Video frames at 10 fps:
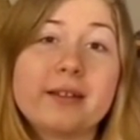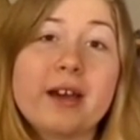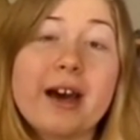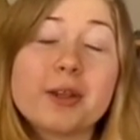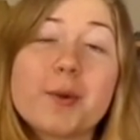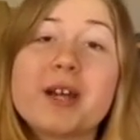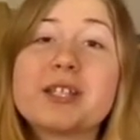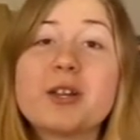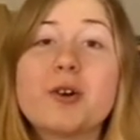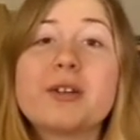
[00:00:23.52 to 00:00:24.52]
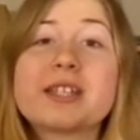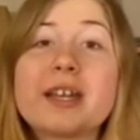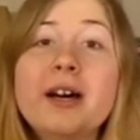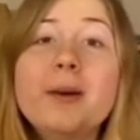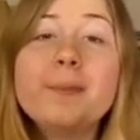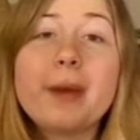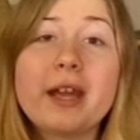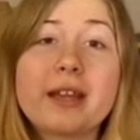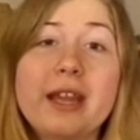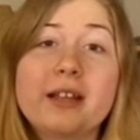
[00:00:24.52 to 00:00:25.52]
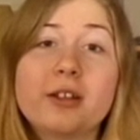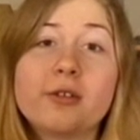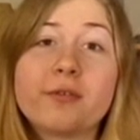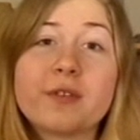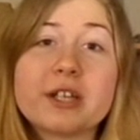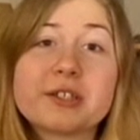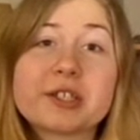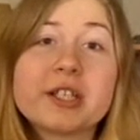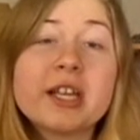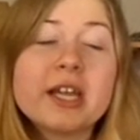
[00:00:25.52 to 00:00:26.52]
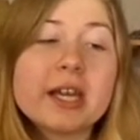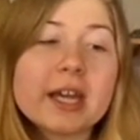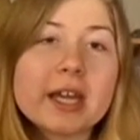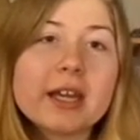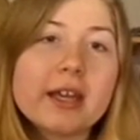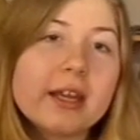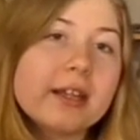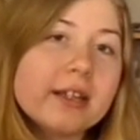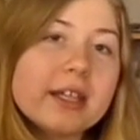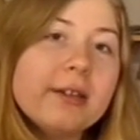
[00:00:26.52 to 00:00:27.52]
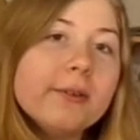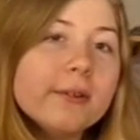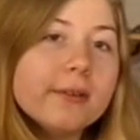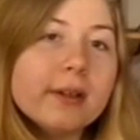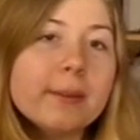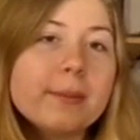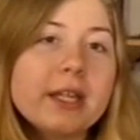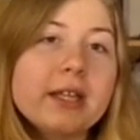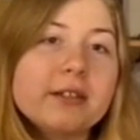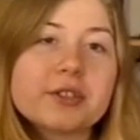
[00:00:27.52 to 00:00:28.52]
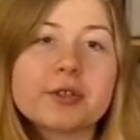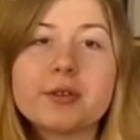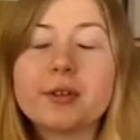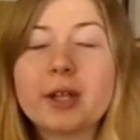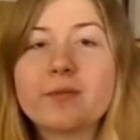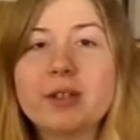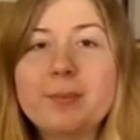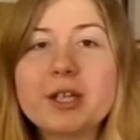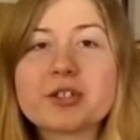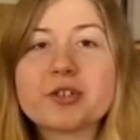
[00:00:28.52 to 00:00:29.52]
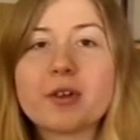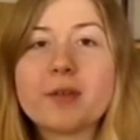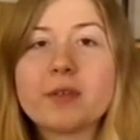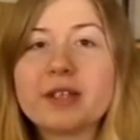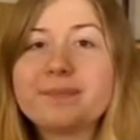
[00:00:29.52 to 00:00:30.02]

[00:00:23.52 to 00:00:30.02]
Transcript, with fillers: otherwise known as the humpback anglerfish. And here, let me show you a lovely picture of it.